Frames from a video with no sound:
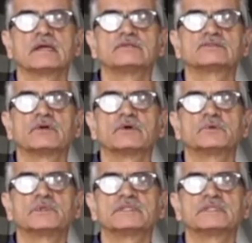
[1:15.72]
So
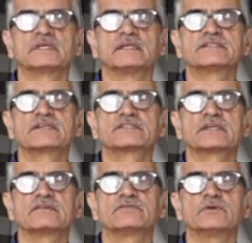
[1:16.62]
with the literature
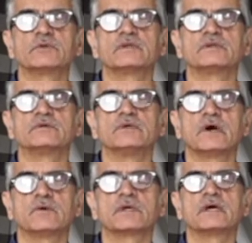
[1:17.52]
review, you
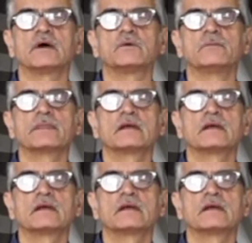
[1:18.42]
know now